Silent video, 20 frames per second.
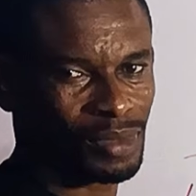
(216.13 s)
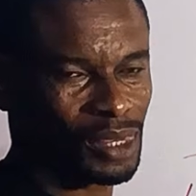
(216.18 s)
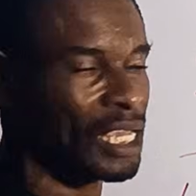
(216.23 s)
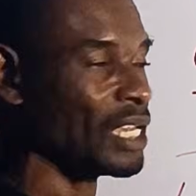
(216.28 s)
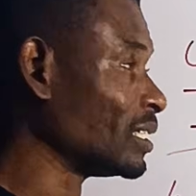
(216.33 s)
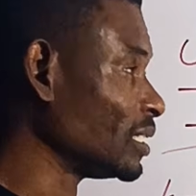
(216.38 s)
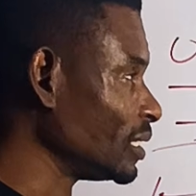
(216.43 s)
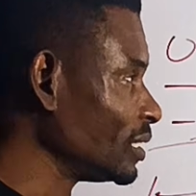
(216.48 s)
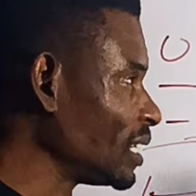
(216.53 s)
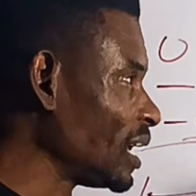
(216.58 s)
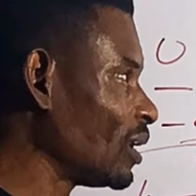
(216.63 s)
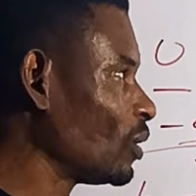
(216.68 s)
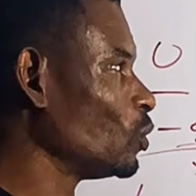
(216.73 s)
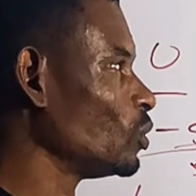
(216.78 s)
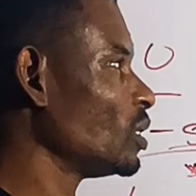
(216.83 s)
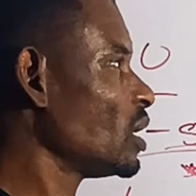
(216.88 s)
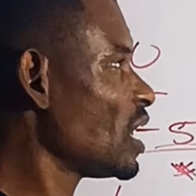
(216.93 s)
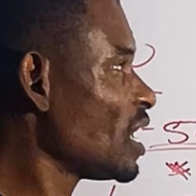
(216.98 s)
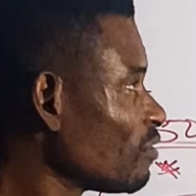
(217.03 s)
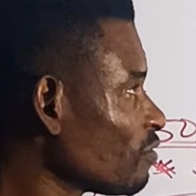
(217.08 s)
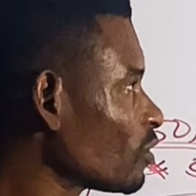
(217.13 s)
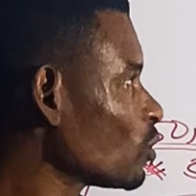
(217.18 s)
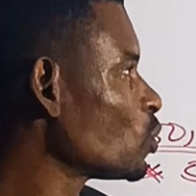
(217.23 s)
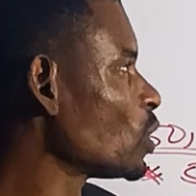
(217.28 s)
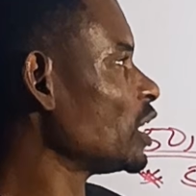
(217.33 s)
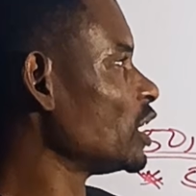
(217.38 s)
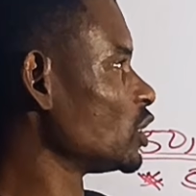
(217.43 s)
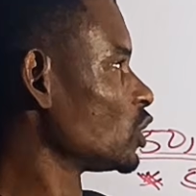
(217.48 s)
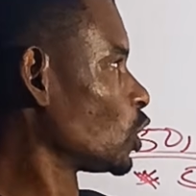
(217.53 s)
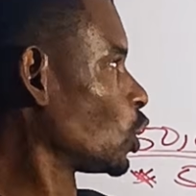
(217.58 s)
In the download,
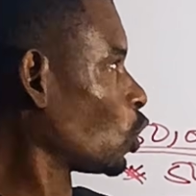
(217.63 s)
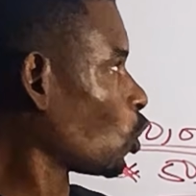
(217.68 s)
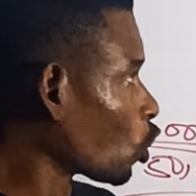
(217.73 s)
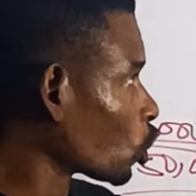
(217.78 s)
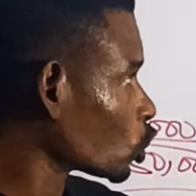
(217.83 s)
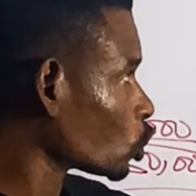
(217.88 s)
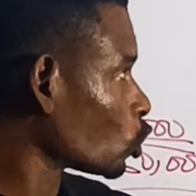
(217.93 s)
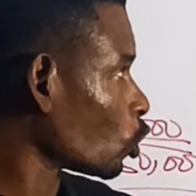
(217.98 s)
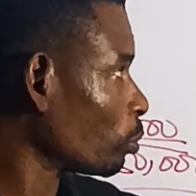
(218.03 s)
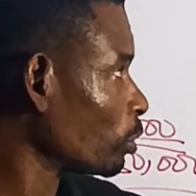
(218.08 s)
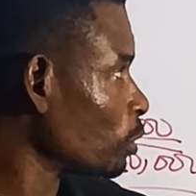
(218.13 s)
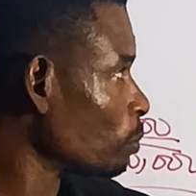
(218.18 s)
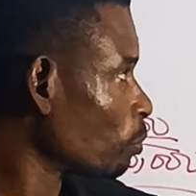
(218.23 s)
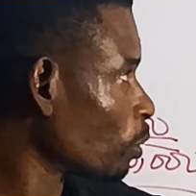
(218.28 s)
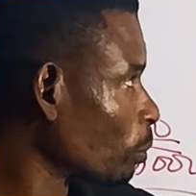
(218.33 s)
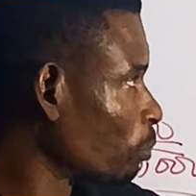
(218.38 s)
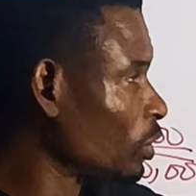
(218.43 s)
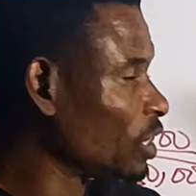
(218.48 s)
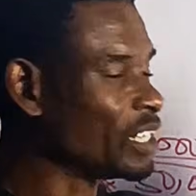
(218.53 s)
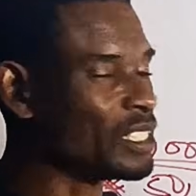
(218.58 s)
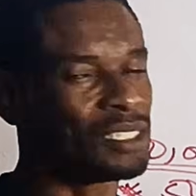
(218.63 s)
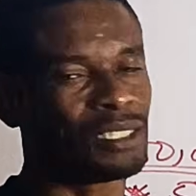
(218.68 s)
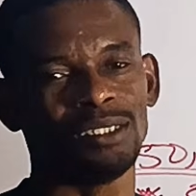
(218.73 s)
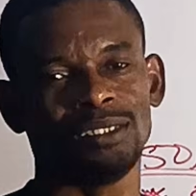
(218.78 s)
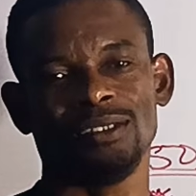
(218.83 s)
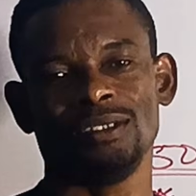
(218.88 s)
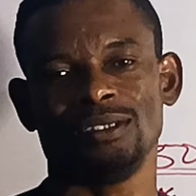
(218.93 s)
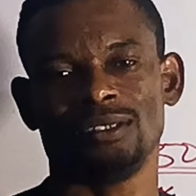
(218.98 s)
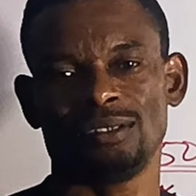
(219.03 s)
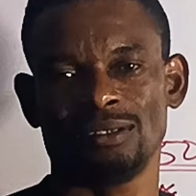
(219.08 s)
everywhere is locked up. In
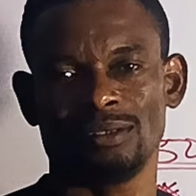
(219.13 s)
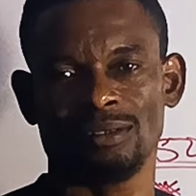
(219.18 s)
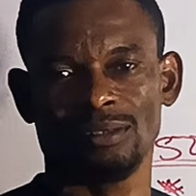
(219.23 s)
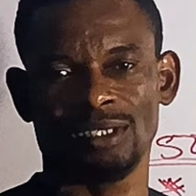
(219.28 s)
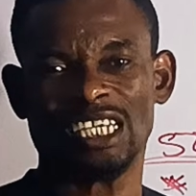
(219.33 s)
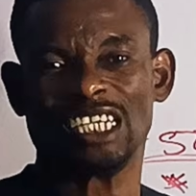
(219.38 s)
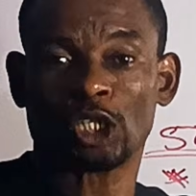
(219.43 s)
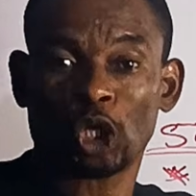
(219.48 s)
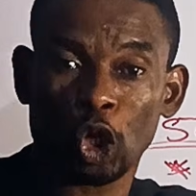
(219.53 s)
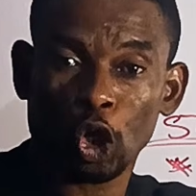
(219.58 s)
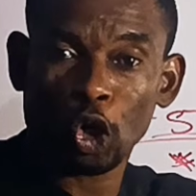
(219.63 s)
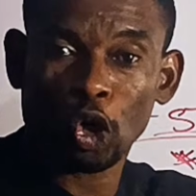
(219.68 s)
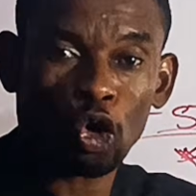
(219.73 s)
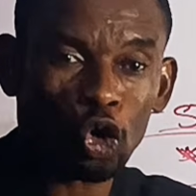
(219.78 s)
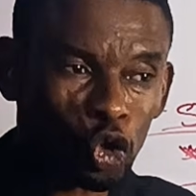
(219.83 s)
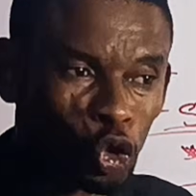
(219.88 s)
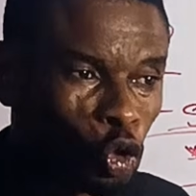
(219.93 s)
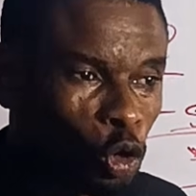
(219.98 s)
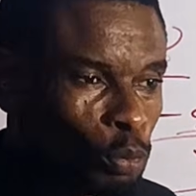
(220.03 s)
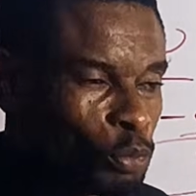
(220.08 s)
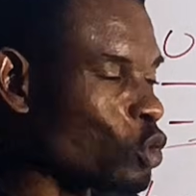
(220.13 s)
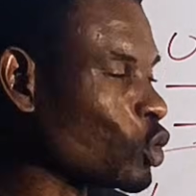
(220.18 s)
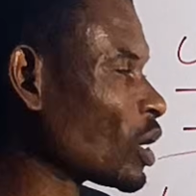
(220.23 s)
populating this, it's locked up.